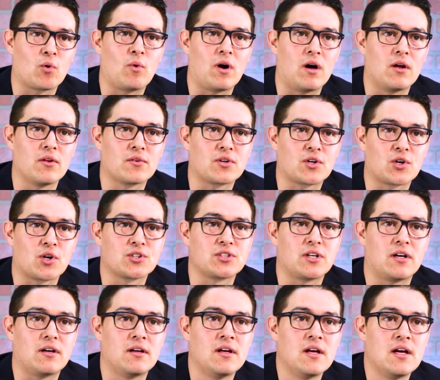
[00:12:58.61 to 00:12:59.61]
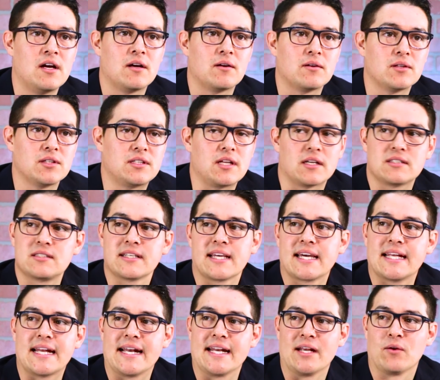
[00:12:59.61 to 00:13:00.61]
while Kershaw doesn't
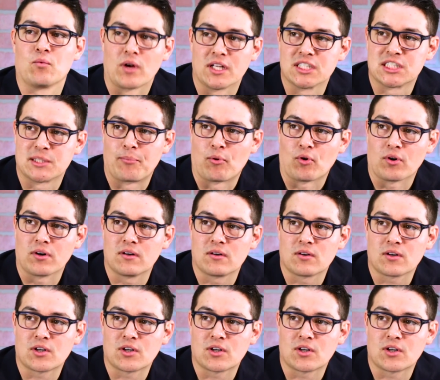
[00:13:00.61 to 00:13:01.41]
get any run support.